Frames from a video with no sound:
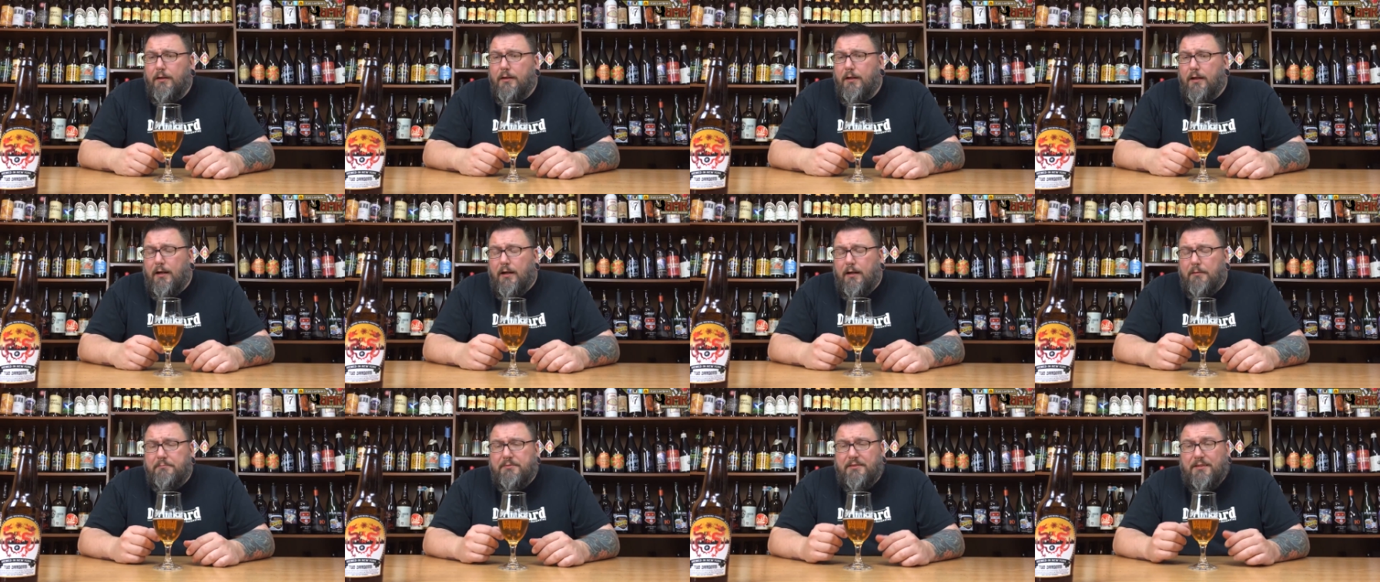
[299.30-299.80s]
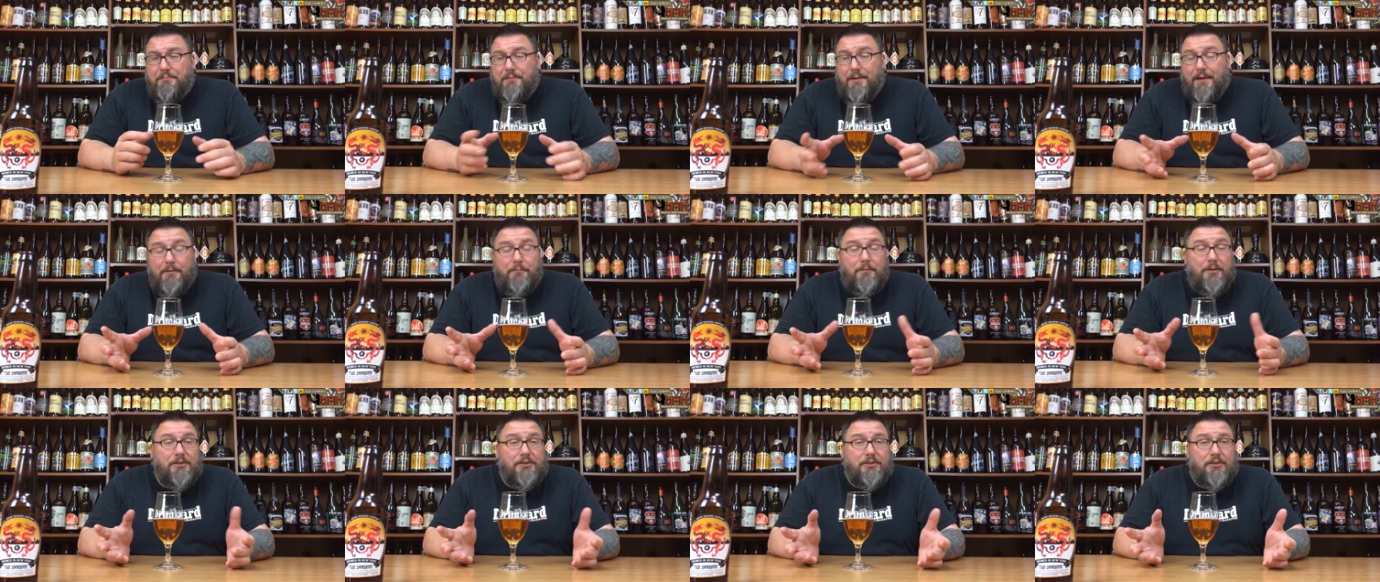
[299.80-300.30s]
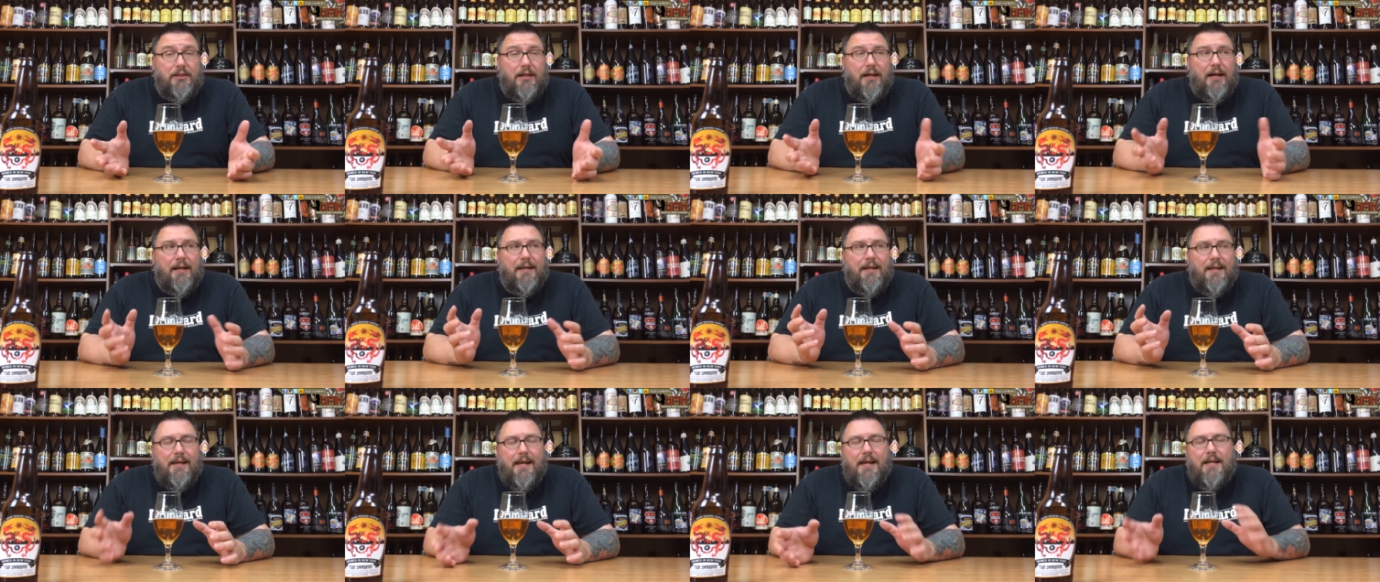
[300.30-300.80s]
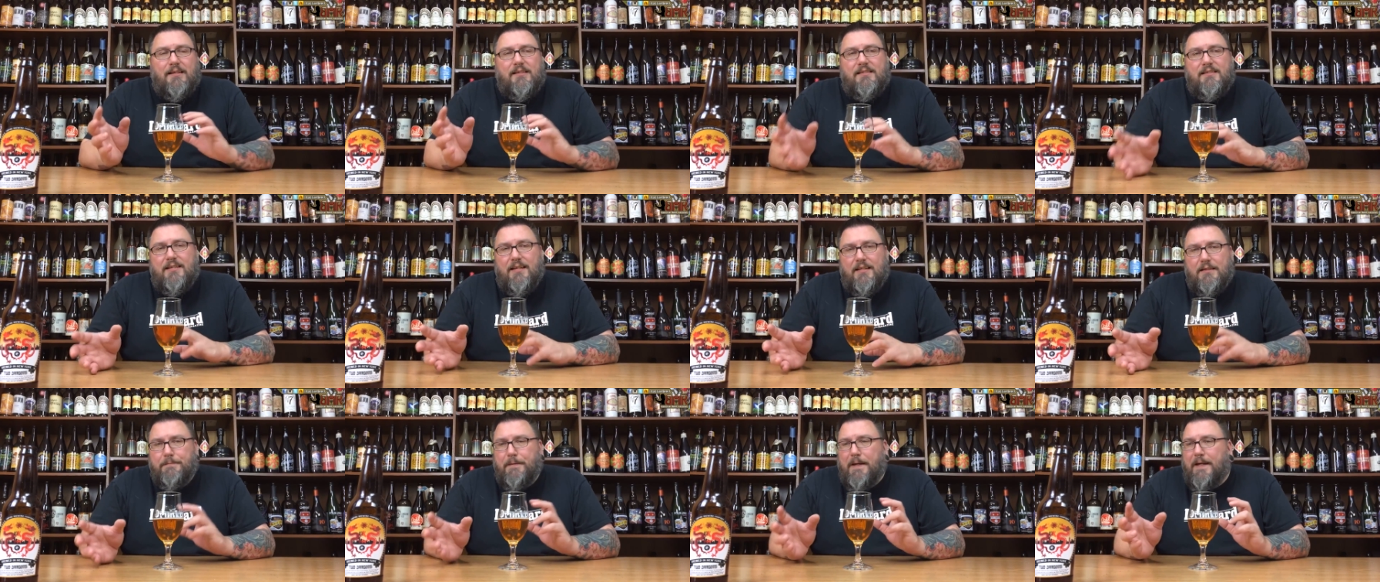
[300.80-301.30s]
Um, something I wish I could get in
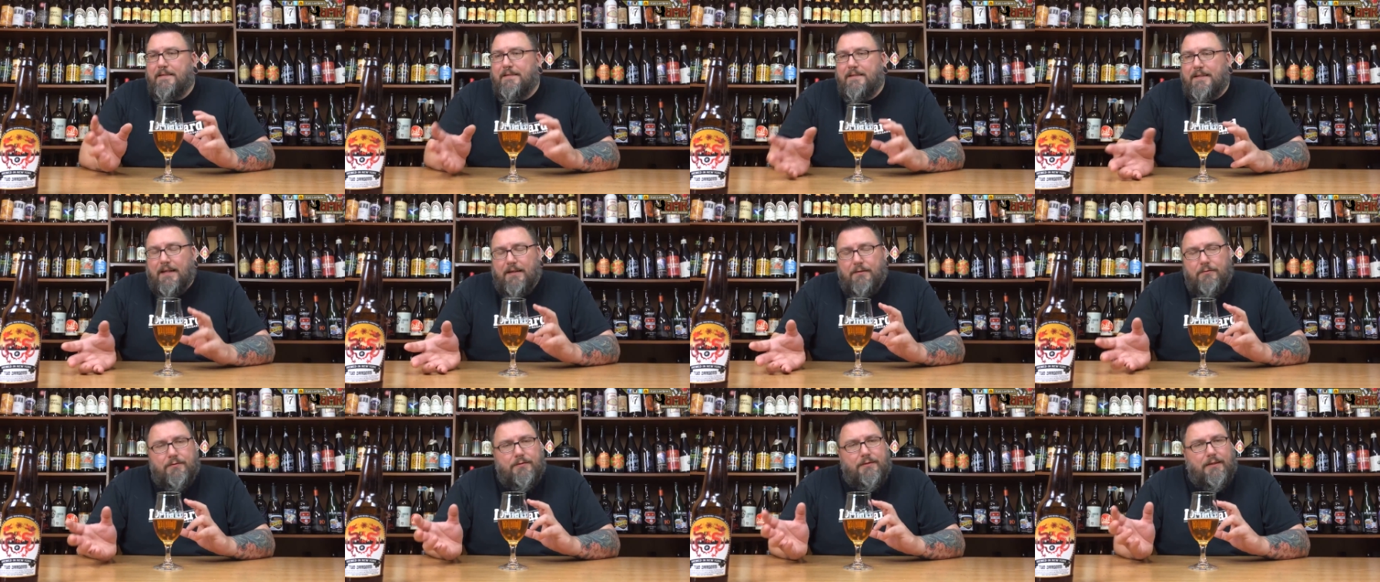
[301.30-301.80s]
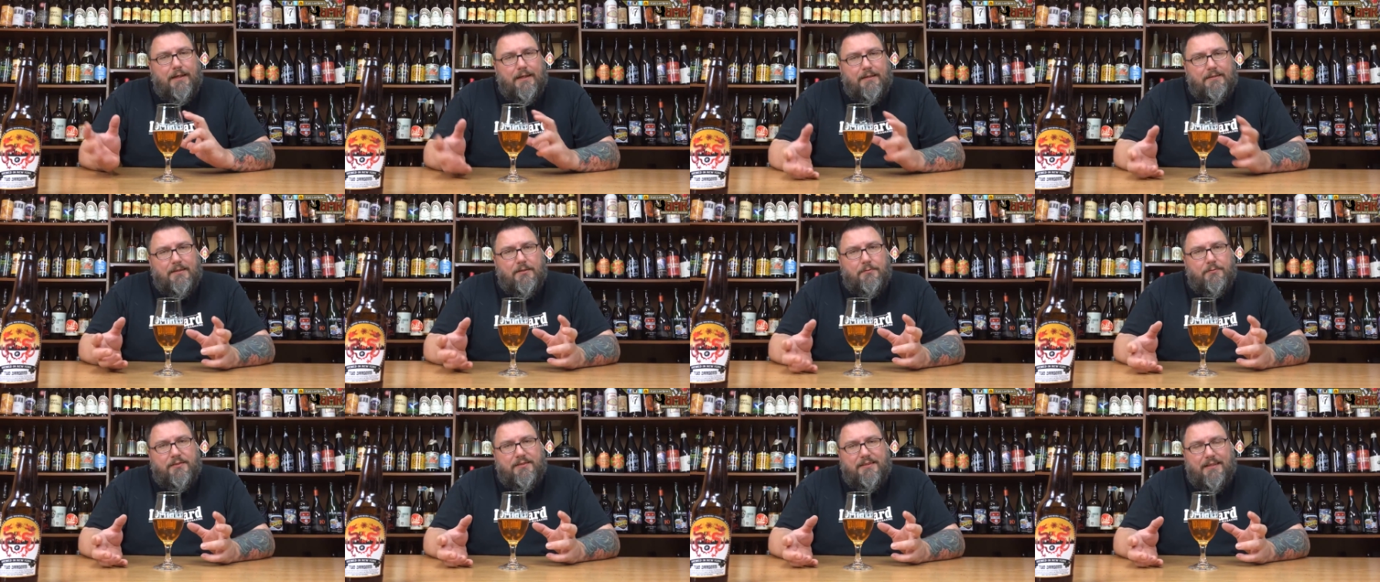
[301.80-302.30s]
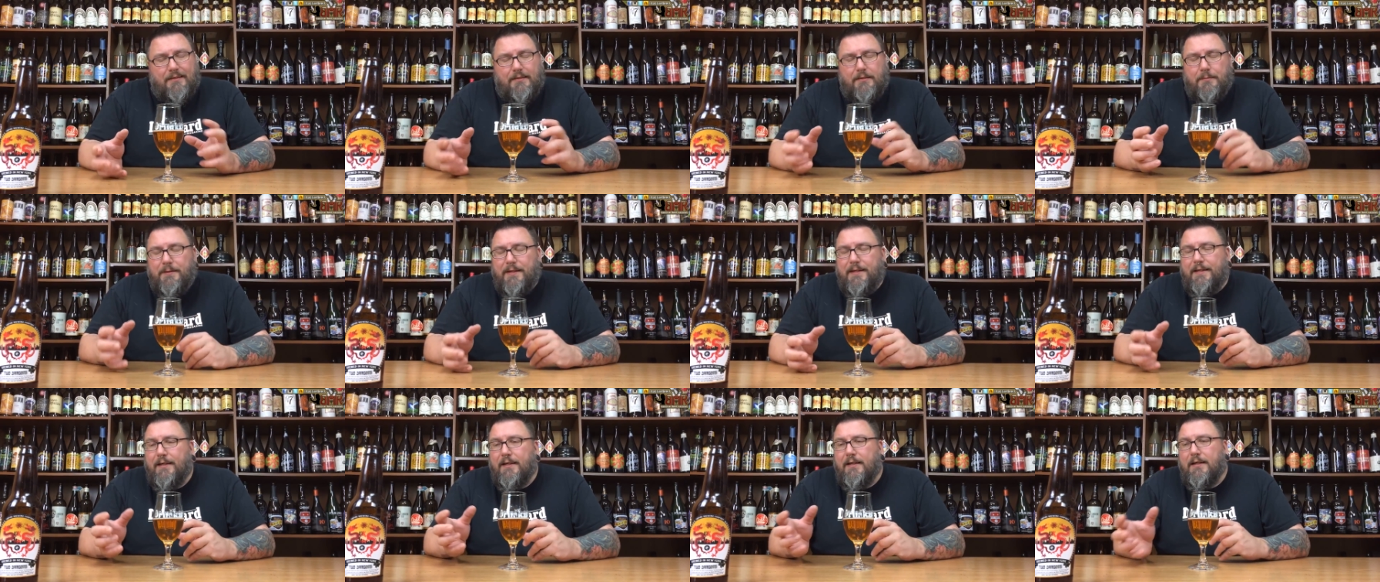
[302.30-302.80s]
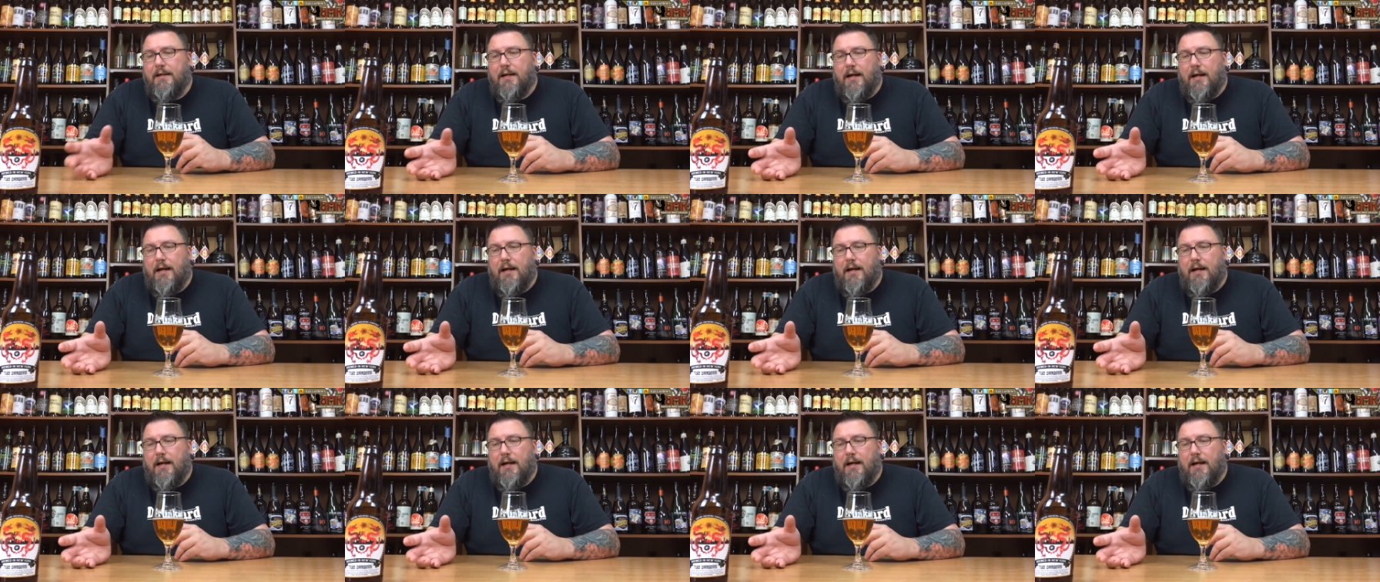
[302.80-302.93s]
six packs. Again, it was, like I said, it was sent to me.